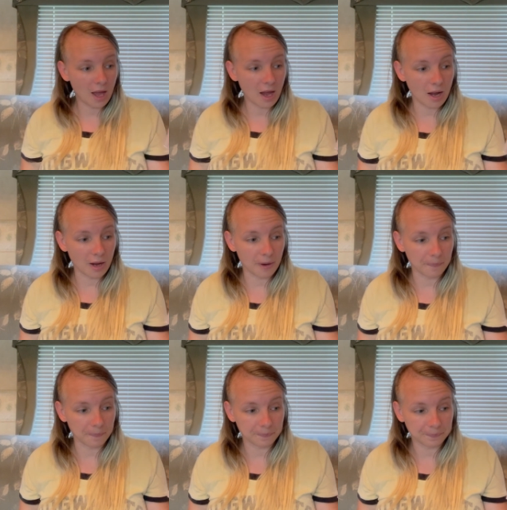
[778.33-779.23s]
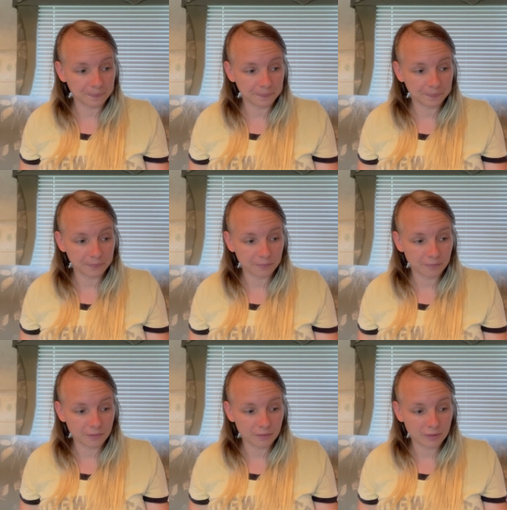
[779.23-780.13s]
Um,
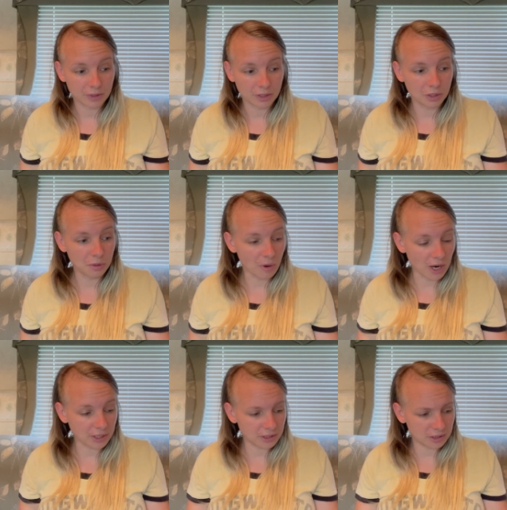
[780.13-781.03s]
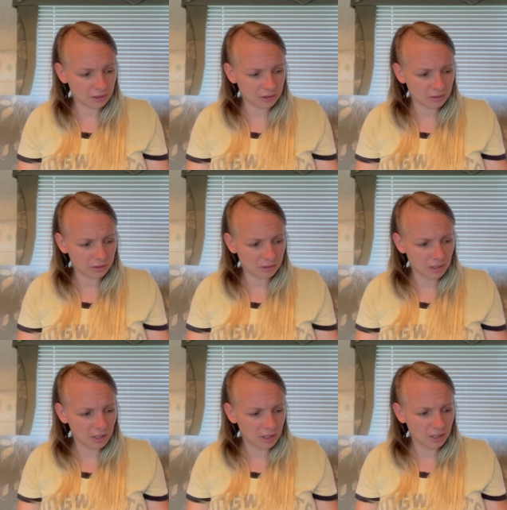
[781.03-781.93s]
you want.
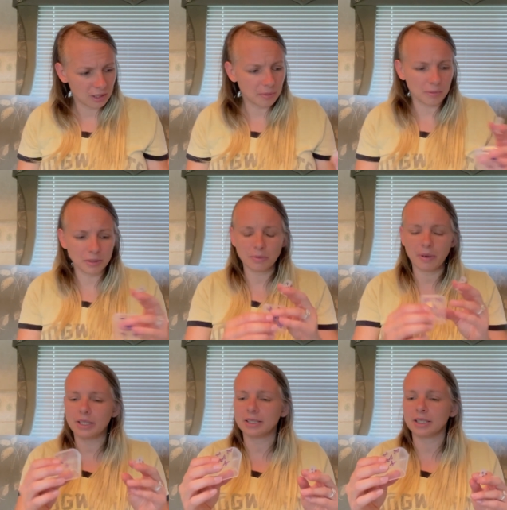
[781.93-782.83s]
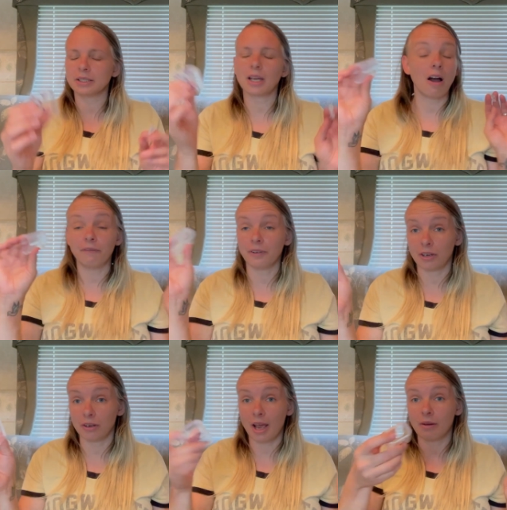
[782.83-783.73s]
But which way does this? I'll
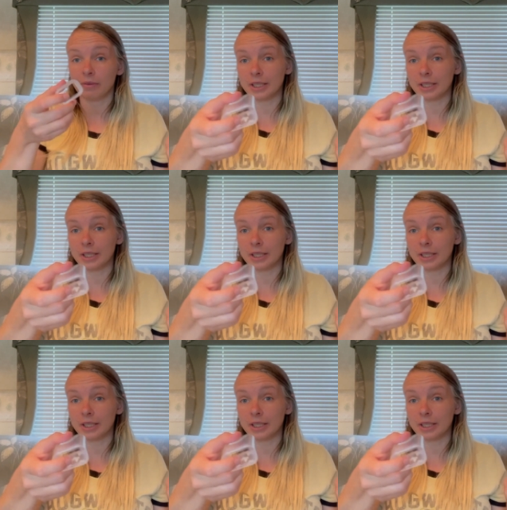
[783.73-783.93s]
figure it out.